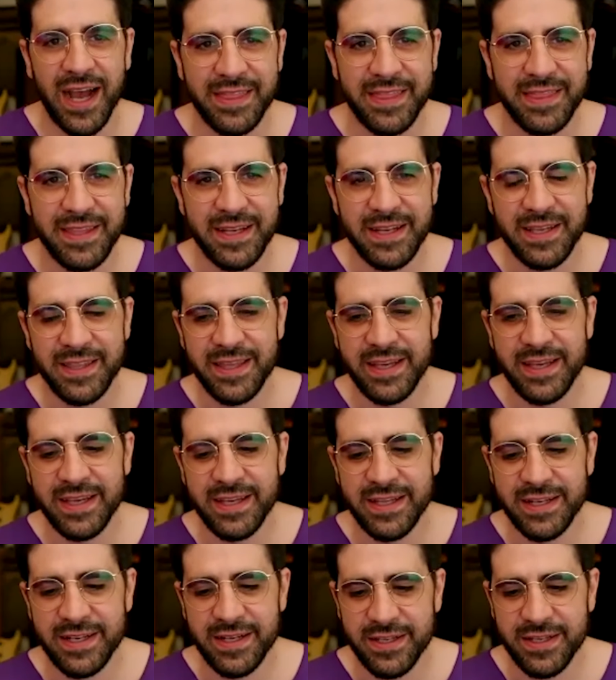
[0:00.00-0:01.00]
think
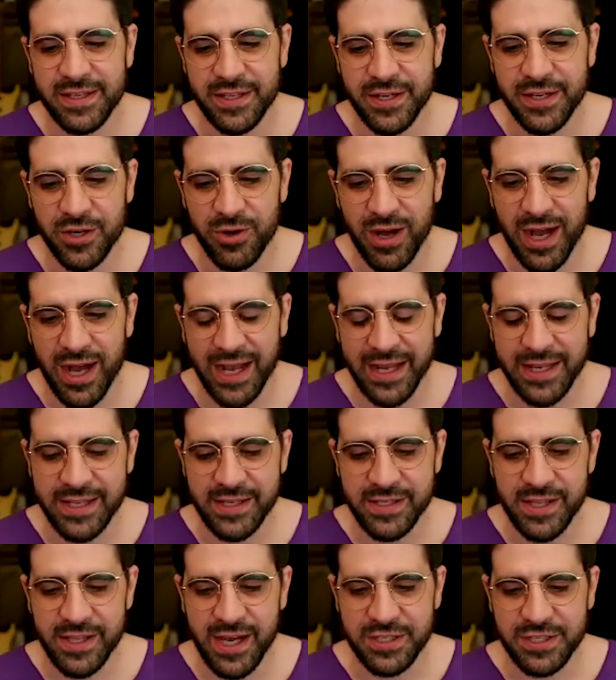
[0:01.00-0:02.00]
that, you know,
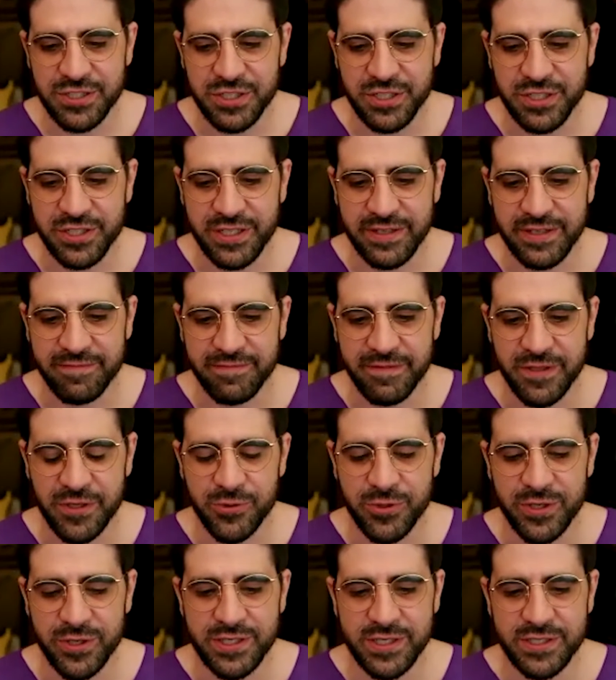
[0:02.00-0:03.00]
ideologically,
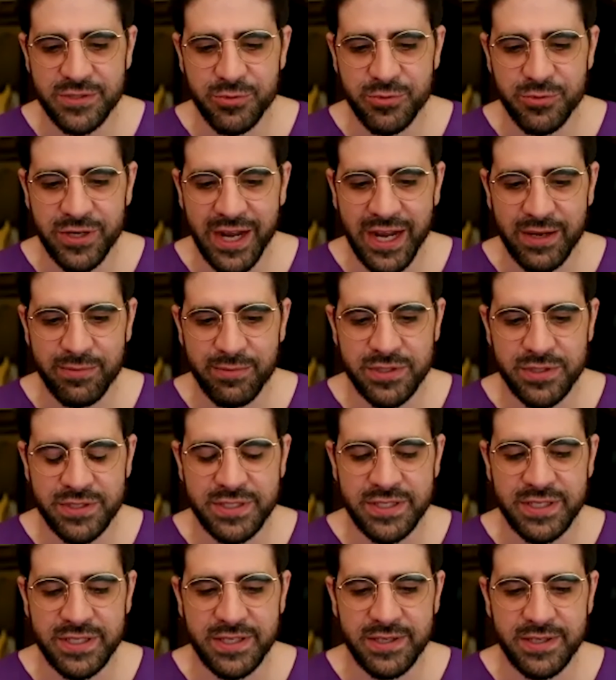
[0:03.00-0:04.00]
viewers were able
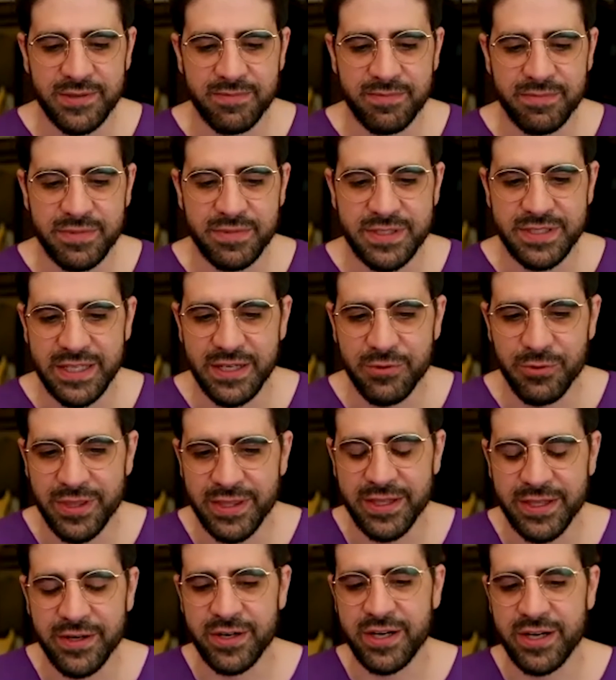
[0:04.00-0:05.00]
to see within
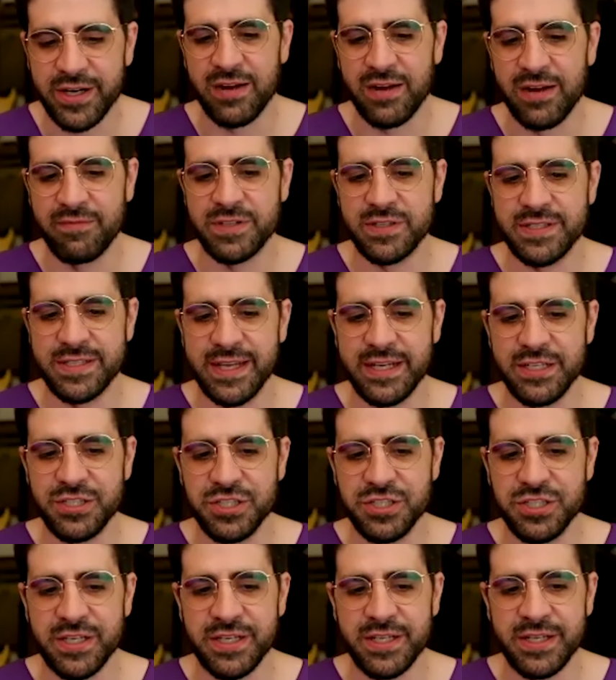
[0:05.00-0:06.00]
our
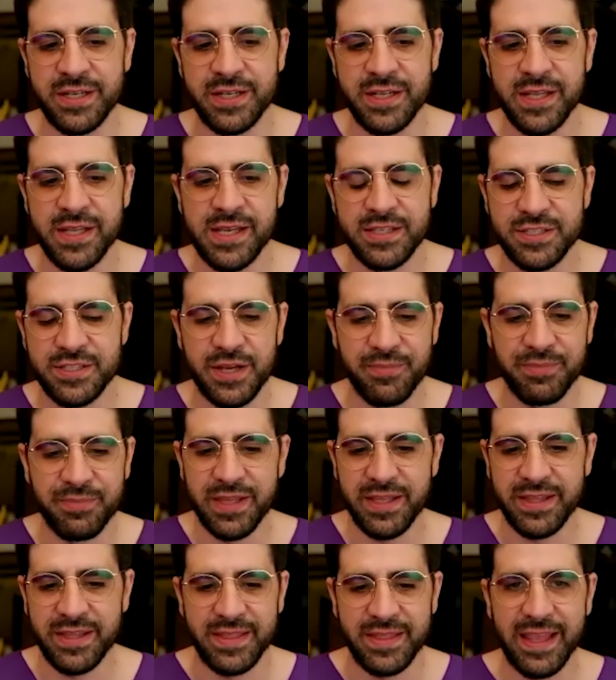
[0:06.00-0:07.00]
conversation
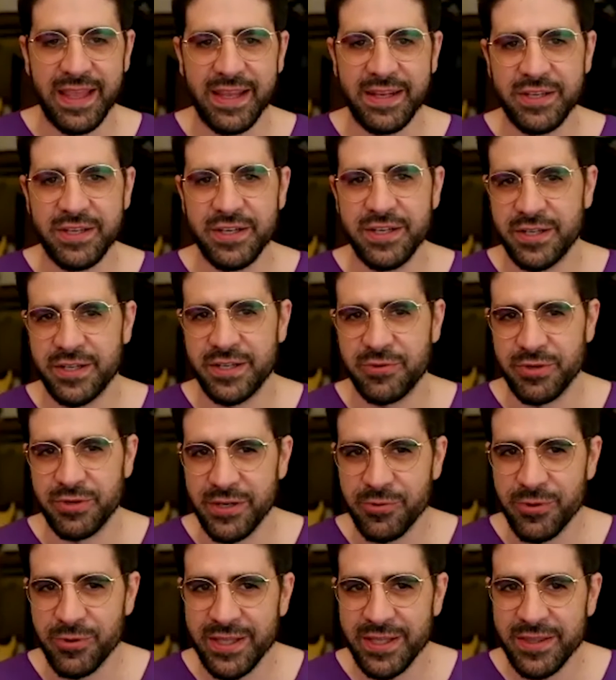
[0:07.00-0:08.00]
something that they could agree
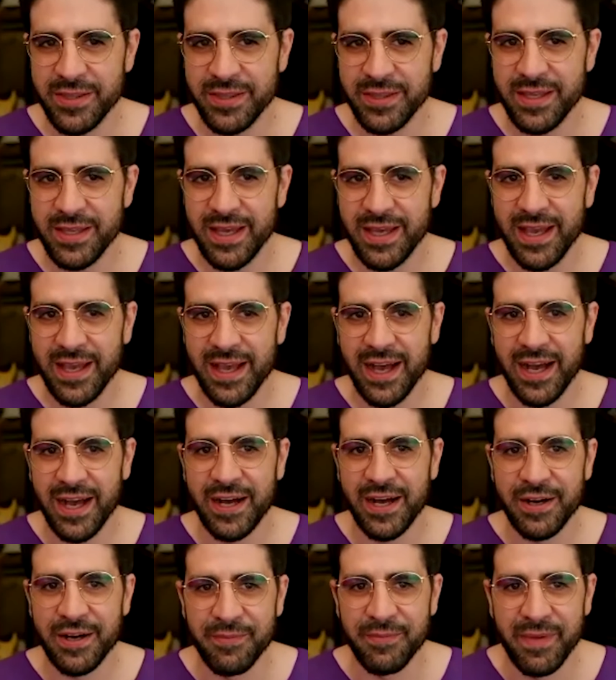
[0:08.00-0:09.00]
with
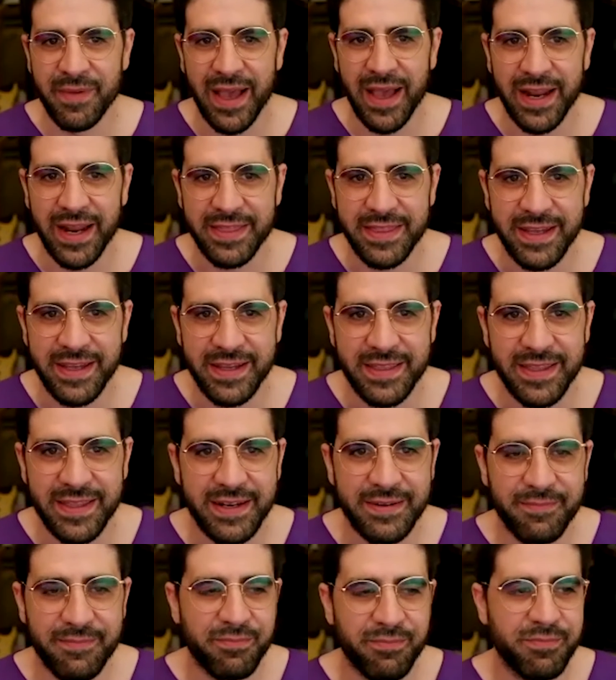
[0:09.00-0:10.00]
um, and I think that,
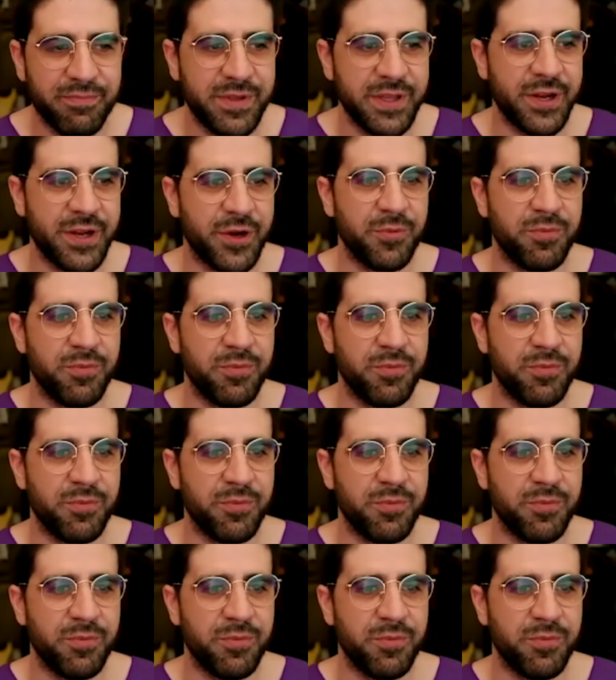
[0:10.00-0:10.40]
you know,